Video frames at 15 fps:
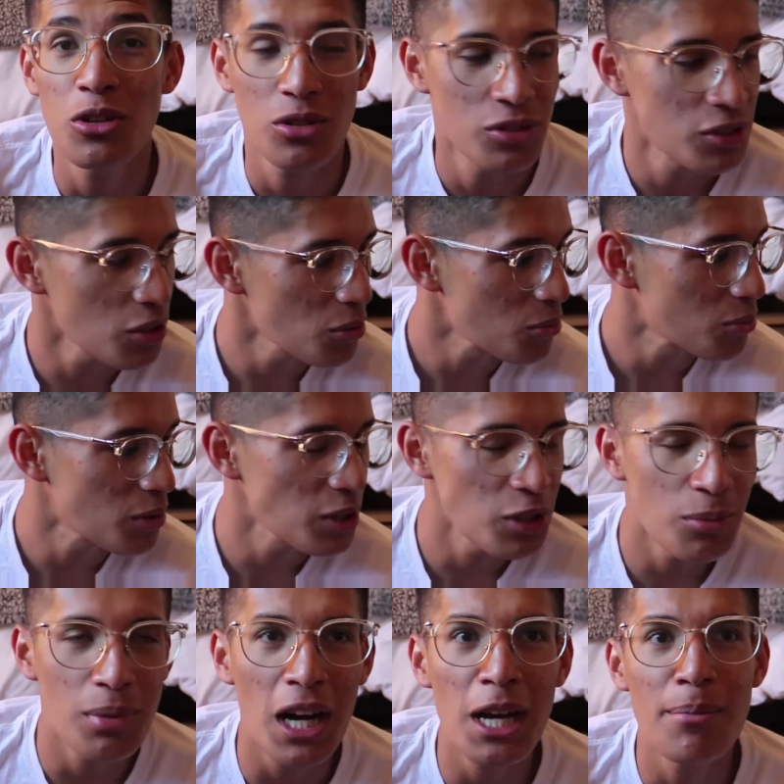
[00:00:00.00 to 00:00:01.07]
So when
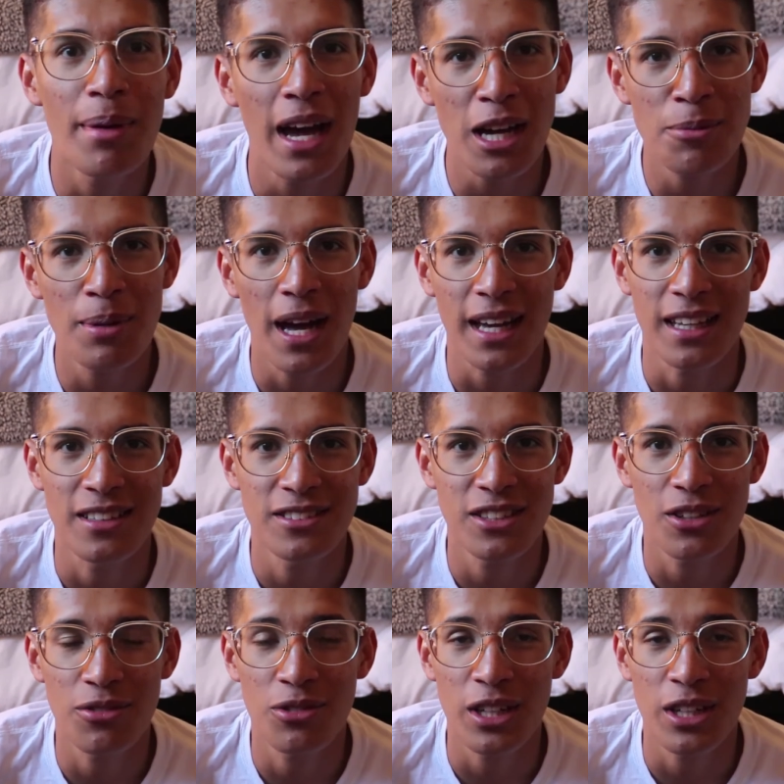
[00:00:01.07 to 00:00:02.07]
you buy backpacking stuff,